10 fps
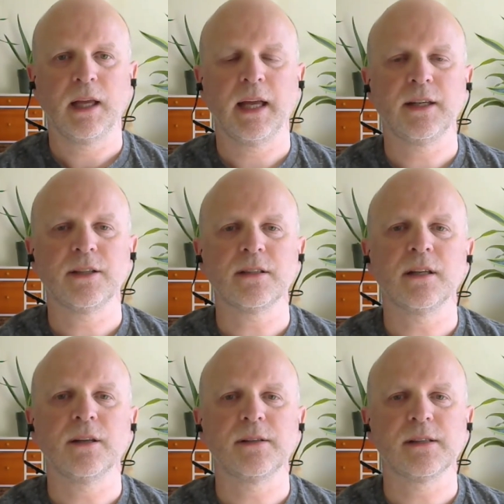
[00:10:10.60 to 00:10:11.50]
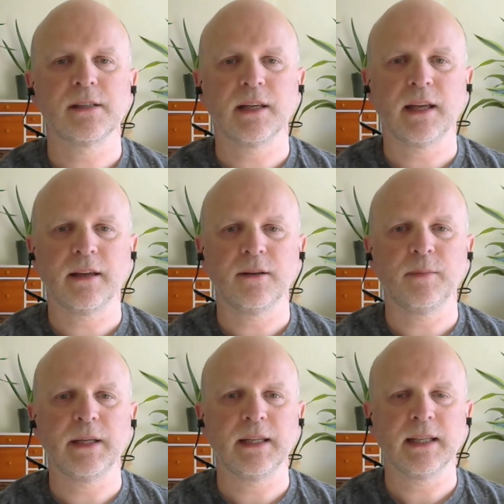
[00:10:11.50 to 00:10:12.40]
And just noticing how your
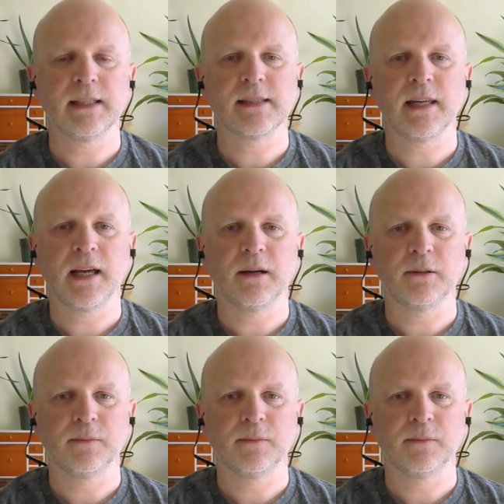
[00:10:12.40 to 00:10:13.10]
being is now.